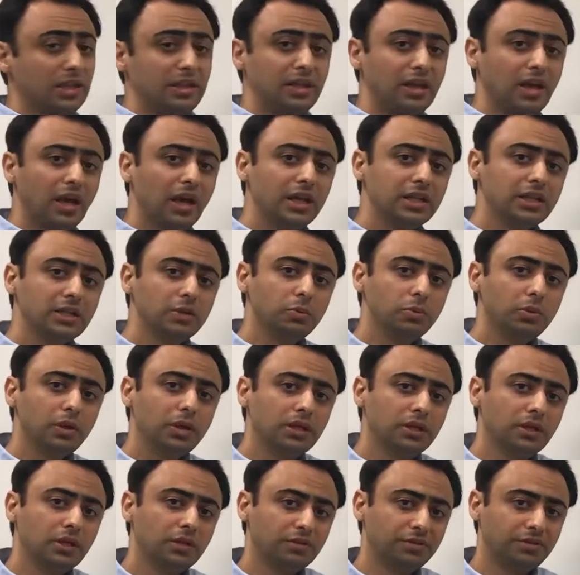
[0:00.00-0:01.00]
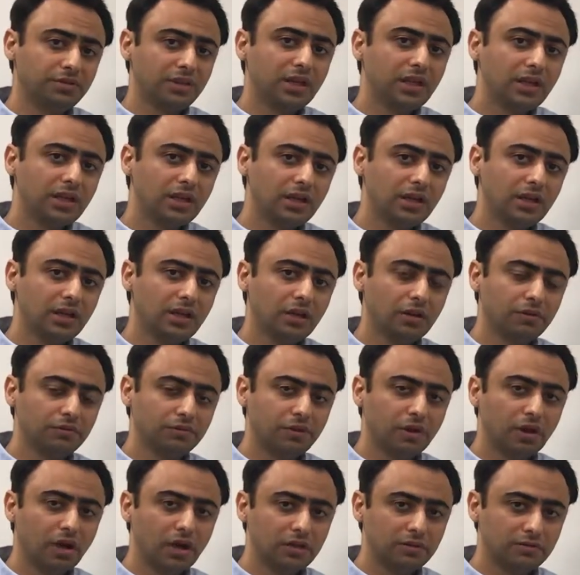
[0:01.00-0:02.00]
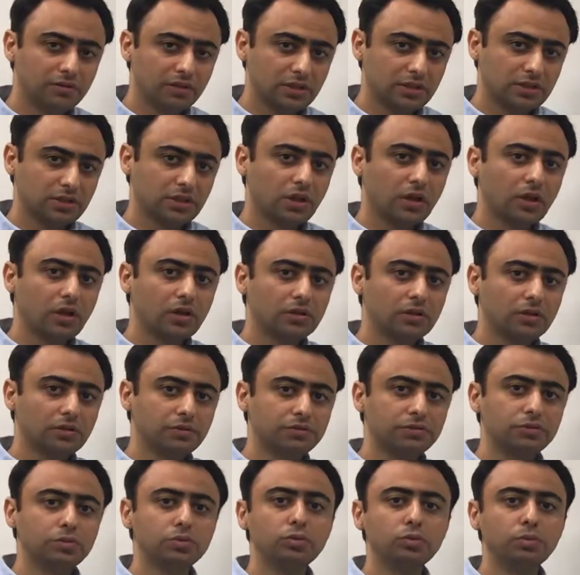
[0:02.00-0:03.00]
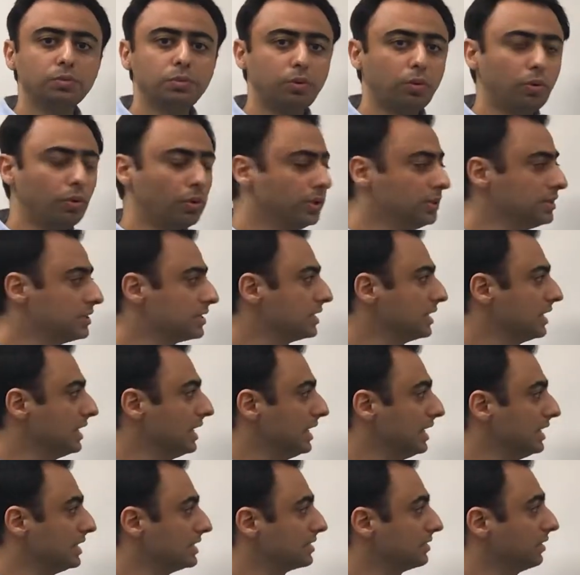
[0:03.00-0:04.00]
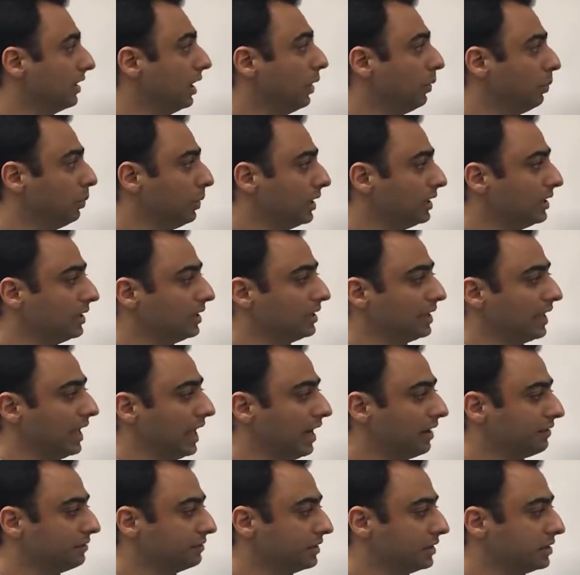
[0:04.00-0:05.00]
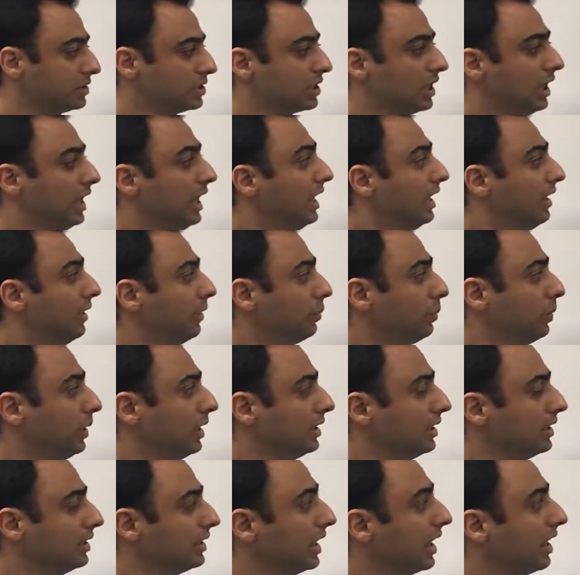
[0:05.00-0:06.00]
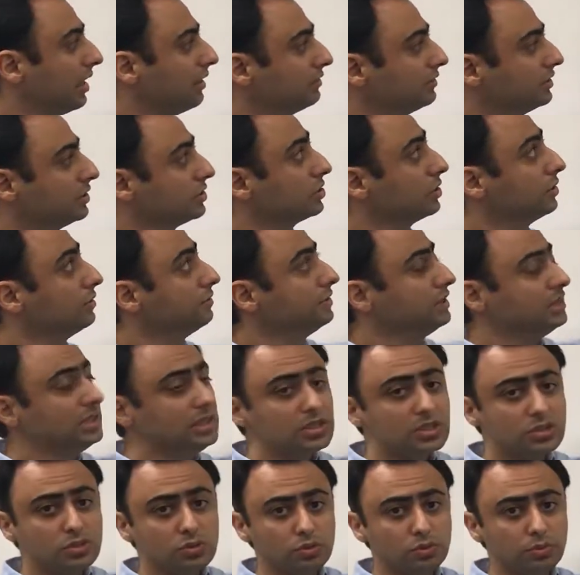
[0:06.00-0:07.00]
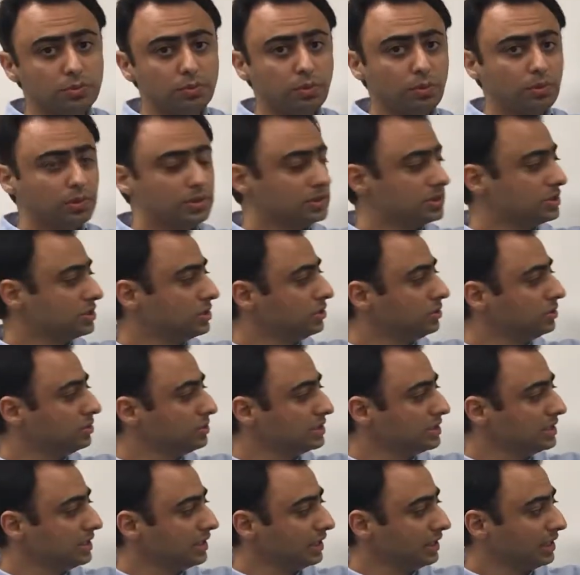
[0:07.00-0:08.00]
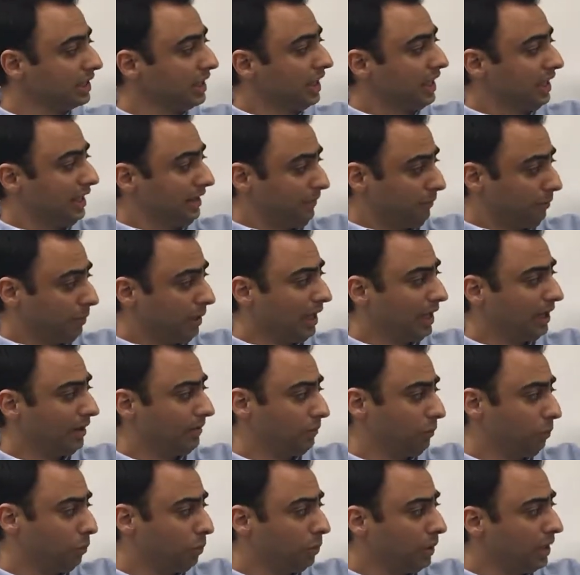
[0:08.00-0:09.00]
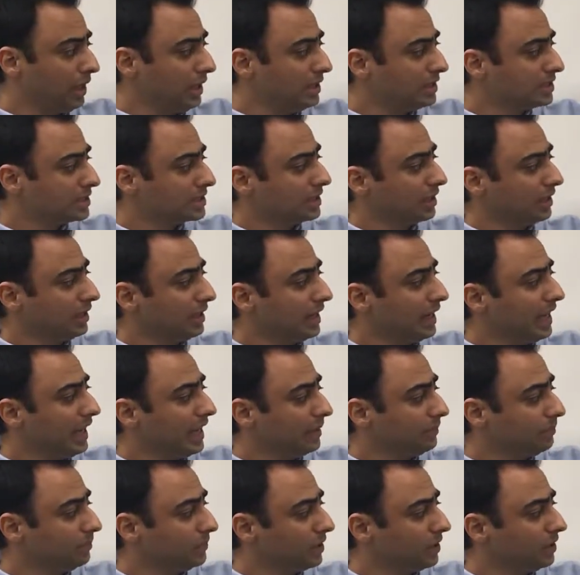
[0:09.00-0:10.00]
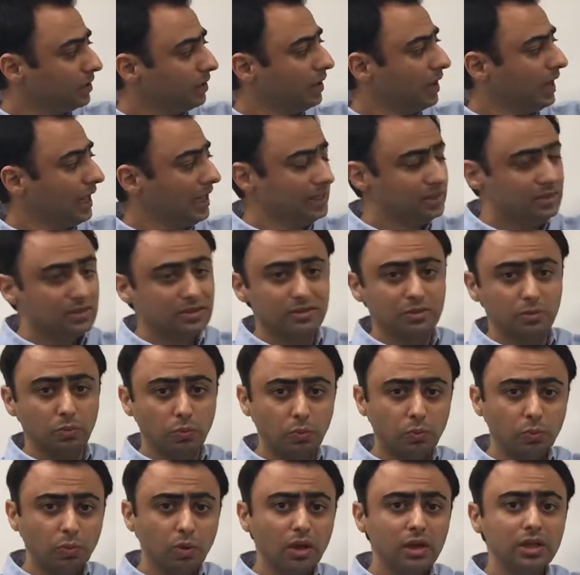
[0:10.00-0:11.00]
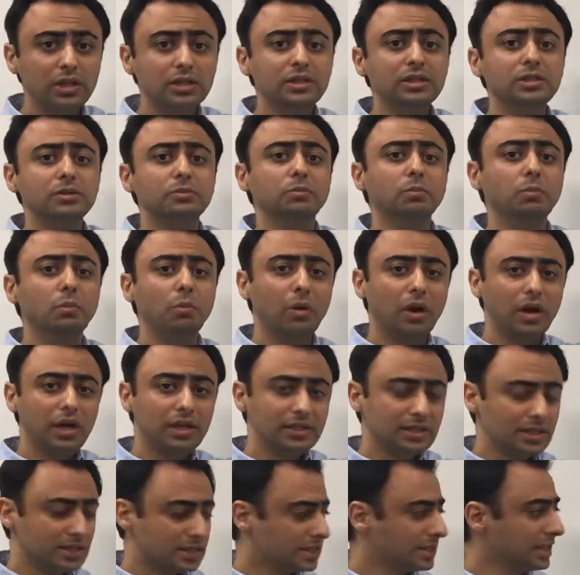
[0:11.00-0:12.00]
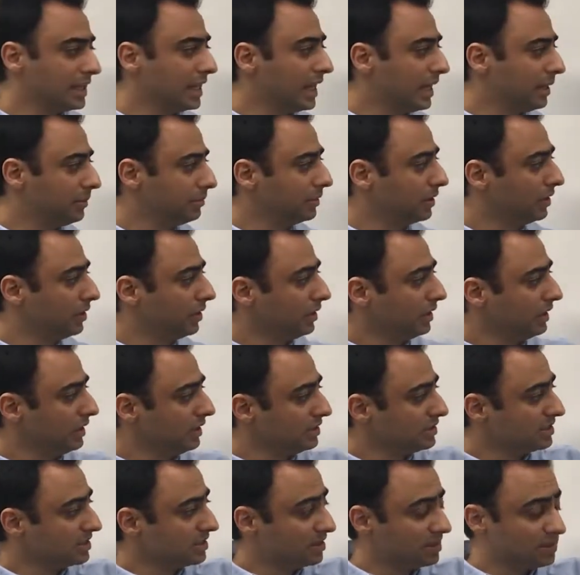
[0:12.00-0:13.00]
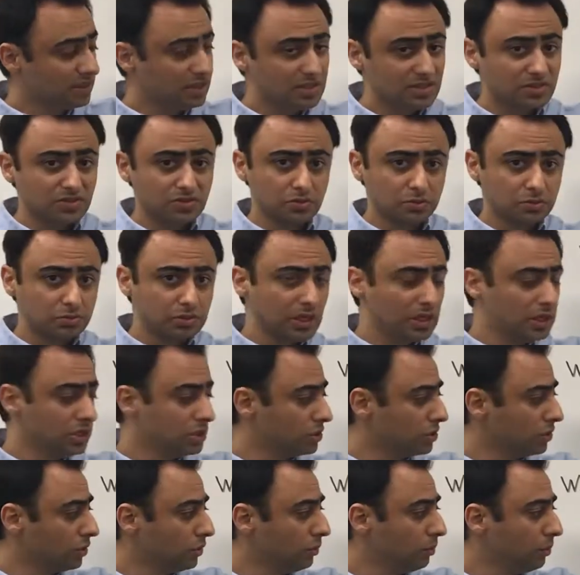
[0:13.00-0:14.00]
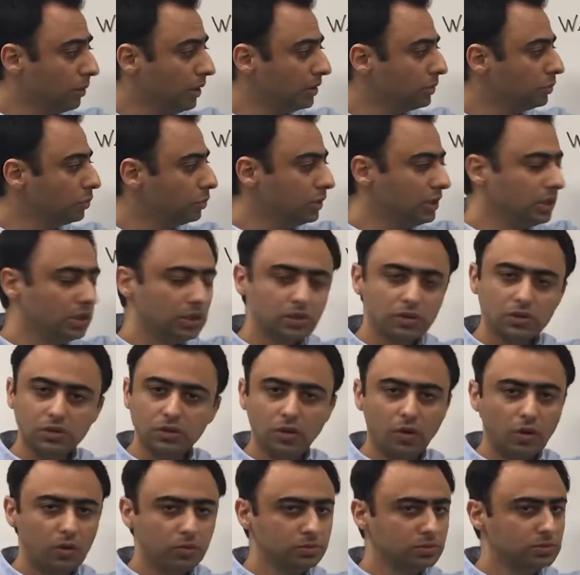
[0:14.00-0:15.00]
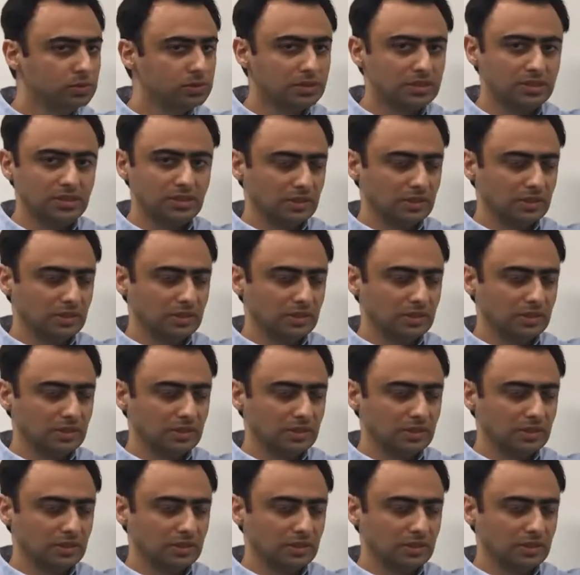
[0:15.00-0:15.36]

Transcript: The other way of thinking of convex hull of two points is weighted average. Weighted average of these two points using um, weights lambda and 1 minus lambda is this ratio, but we don't